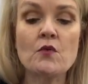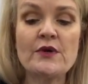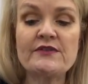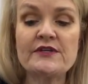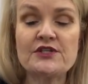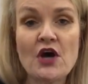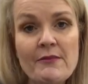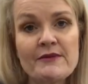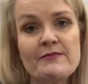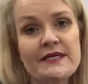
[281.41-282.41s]
With the
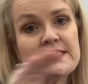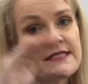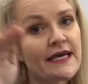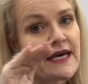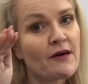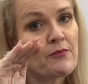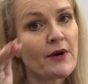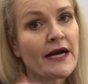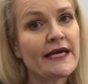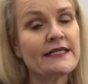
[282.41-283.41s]
diamond bits, they are
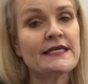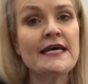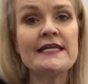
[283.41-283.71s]
braid.